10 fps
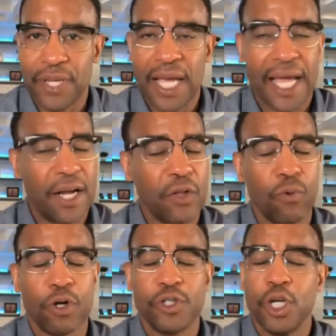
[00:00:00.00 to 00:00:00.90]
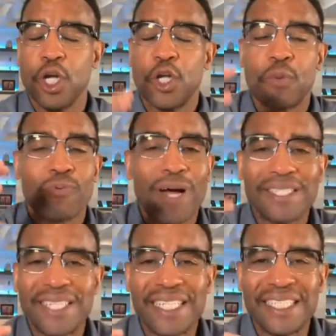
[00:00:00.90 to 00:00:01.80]
In other words, your
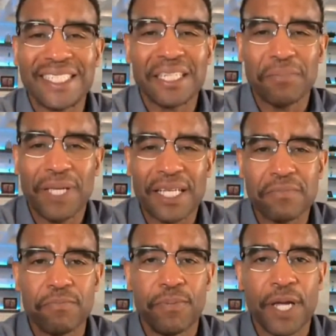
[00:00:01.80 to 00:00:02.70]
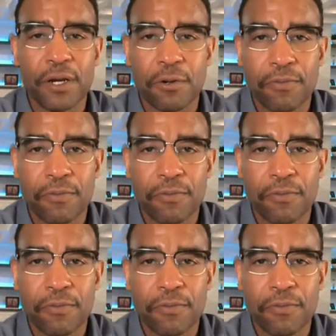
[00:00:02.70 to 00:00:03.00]
prostate just simply gets bigger